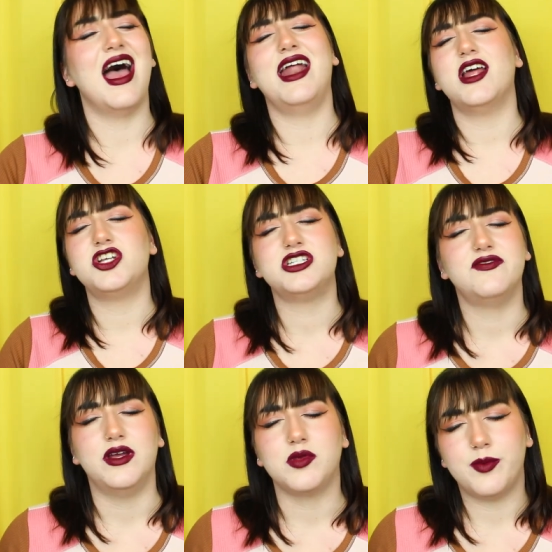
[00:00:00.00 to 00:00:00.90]
and not just a
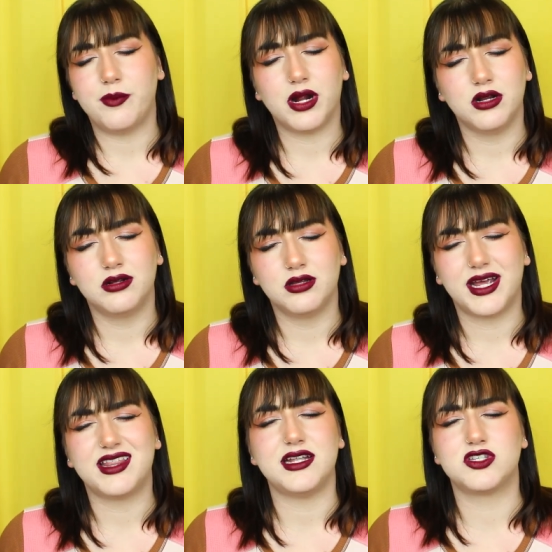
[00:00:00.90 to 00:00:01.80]
family member,
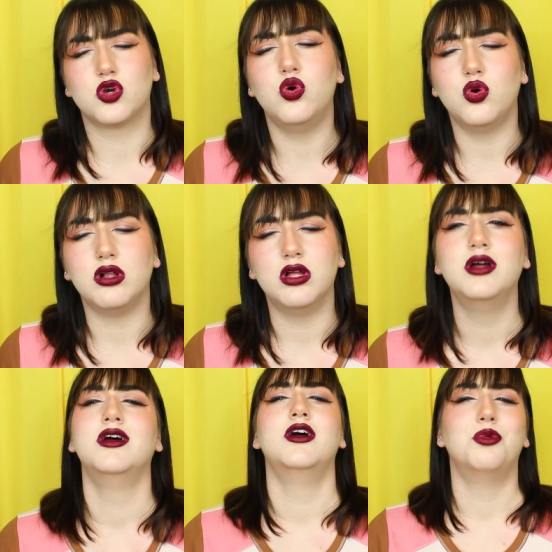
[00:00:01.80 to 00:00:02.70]
like that's cool,
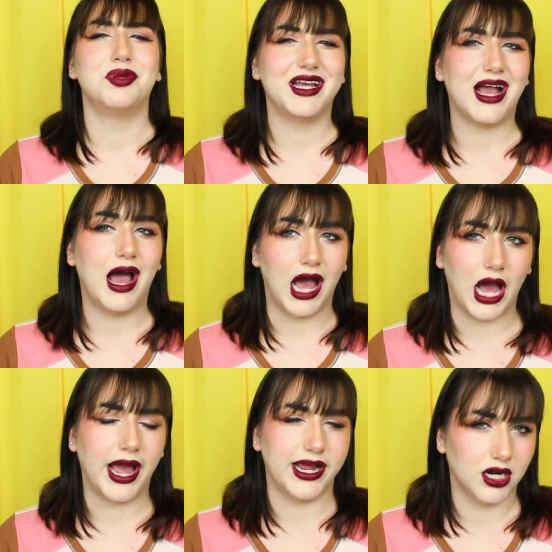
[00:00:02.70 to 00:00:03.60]
but like
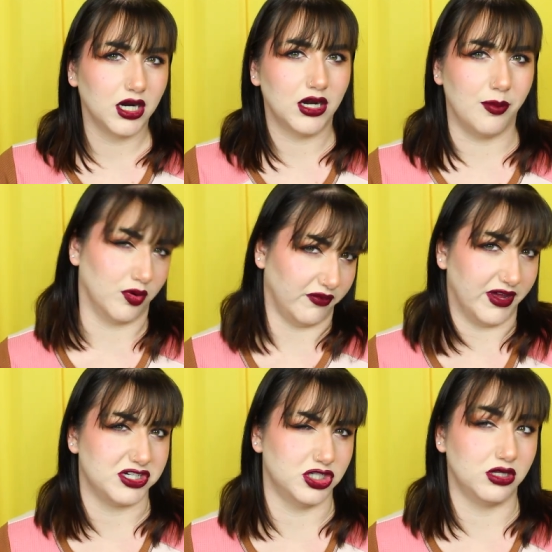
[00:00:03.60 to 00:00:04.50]
hire a
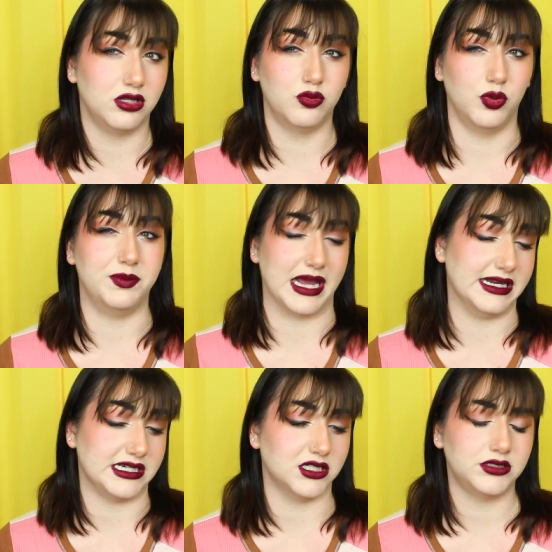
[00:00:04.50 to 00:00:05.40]
professional would be
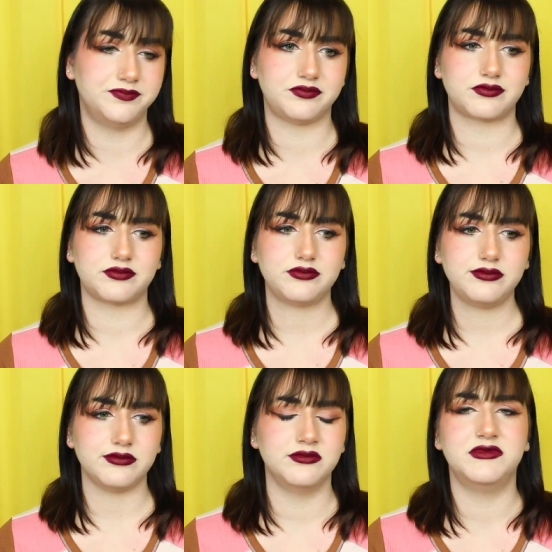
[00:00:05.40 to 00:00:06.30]
ideal
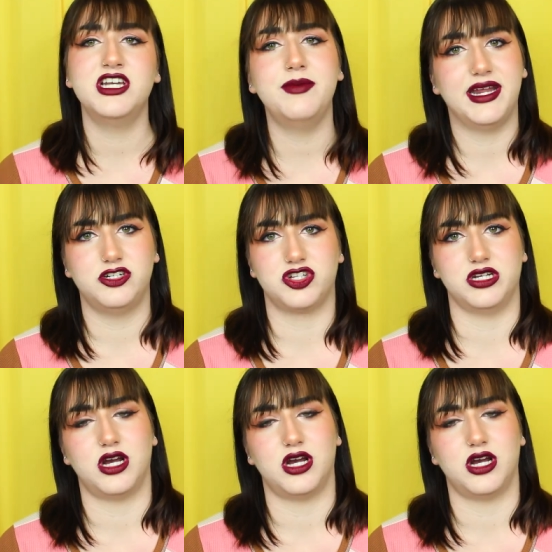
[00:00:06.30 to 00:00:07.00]
to manage the